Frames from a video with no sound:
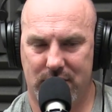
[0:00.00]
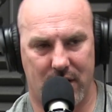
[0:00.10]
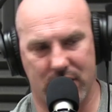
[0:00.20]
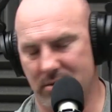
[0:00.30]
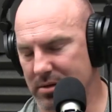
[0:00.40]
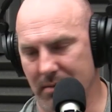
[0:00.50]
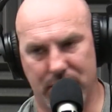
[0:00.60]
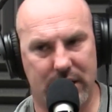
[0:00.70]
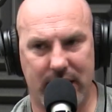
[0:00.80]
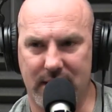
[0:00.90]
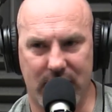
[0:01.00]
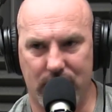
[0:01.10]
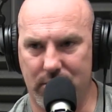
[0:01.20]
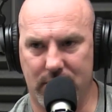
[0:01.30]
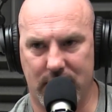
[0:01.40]
a completely
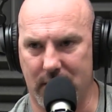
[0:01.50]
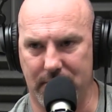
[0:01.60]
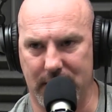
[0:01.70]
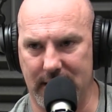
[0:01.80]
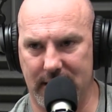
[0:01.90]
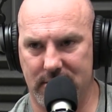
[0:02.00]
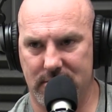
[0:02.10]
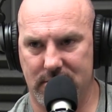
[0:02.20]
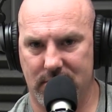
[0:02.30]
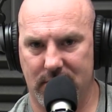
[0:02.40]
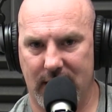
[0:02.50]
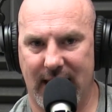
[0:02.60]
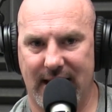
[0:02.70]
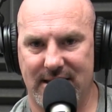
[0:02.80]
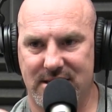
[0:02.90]
new company, mm-hmm.
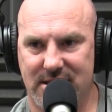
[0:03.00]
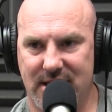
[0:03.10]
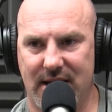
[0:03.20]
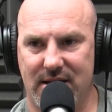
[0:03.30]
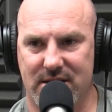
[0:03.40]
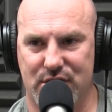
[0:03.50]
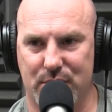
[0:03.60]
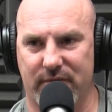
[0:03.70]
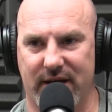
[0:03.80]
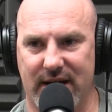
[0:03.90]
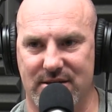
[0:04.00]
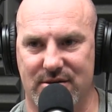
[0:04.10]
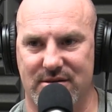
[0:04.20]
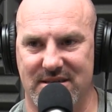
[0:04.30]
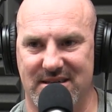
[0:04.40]
and I see
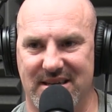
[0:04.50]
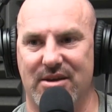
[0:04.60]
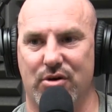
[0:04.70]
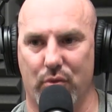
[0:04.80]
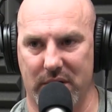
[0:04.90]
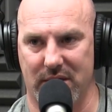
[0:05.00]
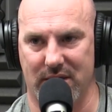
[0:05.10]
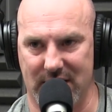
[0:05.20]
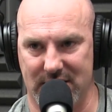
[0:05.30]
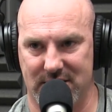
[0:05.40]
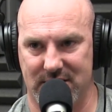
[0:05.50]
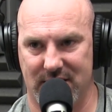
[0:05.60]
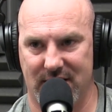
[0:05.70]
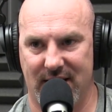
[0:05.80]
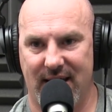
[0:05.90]
supervisors deal with this,
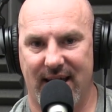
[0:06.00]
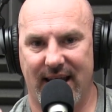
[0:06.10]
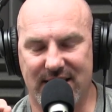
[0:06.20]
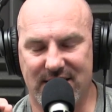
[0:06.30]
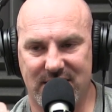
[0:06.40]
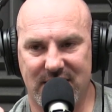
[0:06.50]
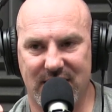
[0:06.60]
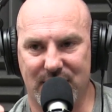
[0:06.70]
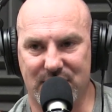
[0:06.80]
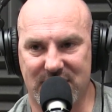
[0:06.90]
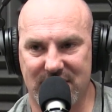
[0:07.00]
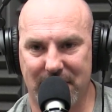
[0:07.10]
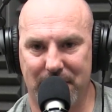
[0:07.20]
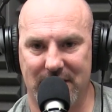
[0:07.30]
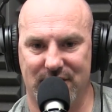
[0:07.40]
and I see them
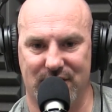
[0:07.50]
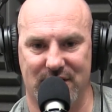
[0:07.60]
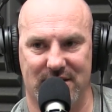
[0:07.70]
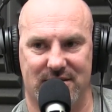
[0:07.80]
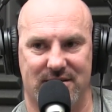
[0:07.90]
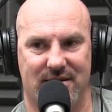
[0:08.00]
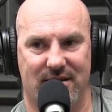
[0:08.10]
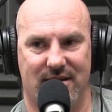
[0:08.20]
slip into this